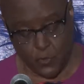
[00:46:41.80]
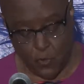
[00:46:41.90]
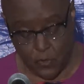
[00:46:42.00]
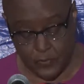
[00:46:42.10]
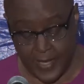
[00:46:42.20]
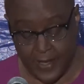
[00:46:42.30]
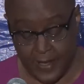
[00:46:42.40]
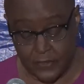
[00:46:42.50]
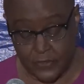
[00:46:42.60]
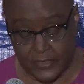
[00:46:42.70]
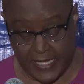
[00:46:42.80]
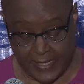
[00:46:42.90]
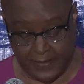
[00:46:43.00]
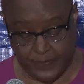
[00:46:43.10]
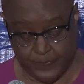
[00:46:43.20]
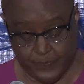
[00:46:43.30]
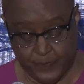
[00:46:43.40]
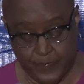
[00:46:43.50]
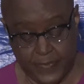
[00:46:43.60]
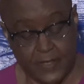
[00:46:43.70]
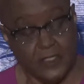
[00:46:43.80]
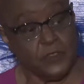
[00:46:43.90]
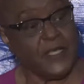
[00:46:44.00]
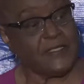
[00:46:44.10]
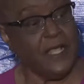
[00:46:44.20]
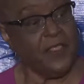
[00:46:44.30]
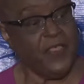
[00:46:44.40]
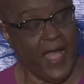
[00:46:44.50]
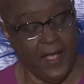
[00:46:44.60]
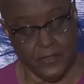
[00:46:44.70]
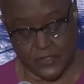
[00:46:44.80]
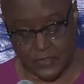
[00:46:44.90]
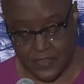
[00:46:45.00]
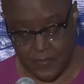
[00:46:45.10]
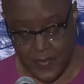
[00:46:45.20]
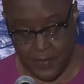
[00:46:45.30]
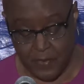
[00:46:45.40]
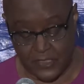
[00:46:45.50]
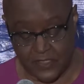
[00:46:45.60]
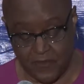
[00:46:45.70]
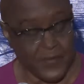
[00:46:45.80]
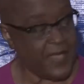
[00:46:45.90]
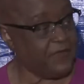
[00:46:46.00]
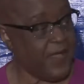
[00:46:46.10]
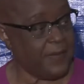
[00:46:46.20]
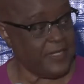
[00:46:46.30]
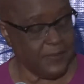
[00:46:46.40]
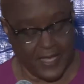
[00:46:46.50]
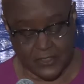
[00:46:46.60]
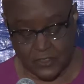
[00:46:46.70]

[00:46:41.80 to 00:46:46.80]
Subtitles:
to hold my hand today. Special thanks to the members of my family, my